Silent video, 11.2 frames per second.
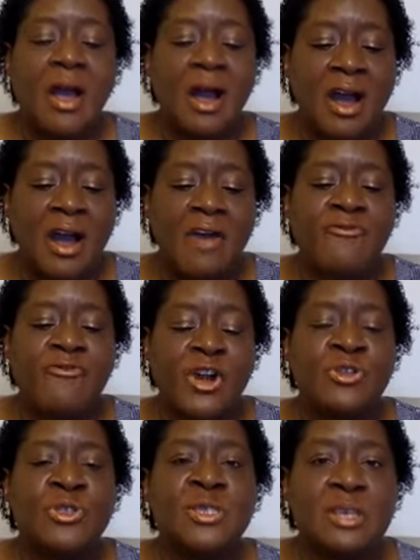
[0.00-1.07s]
of
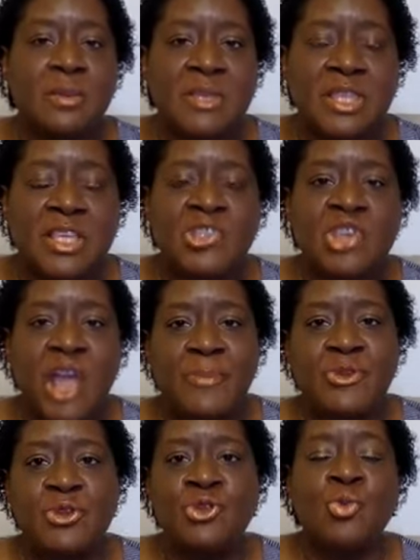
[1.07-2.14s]
1 Timothy
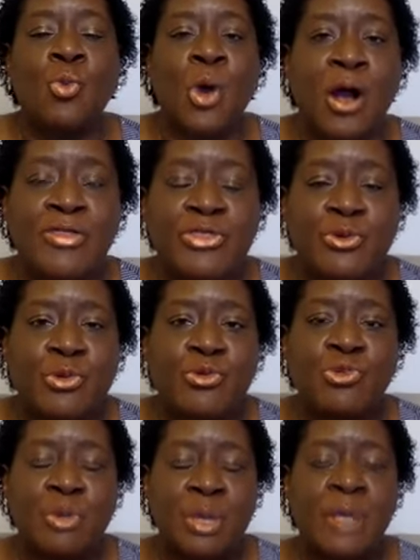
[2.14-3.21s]
chapters 1 through
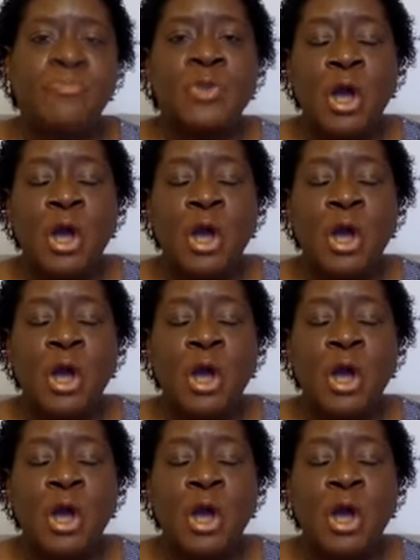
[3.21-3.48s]
3.